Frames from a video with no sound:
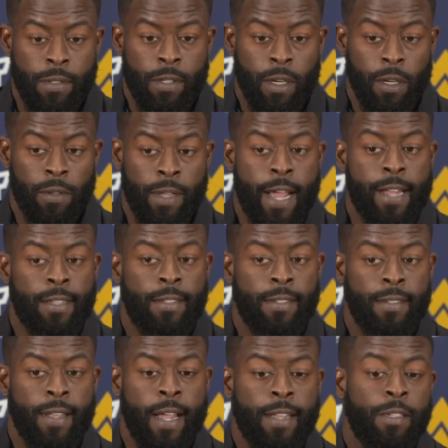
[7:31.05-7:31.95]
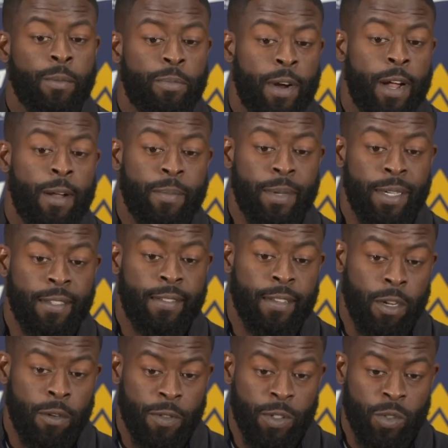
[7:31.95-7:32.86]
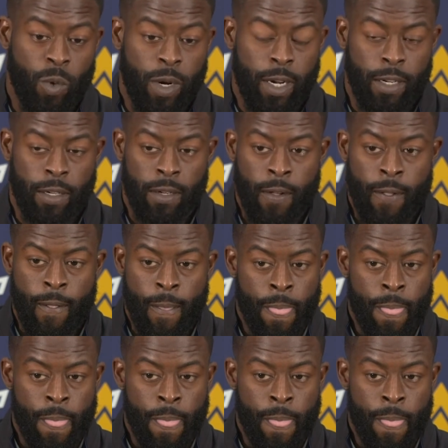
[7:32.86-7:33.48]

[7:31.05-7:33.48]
and so that's a problem in itself as well.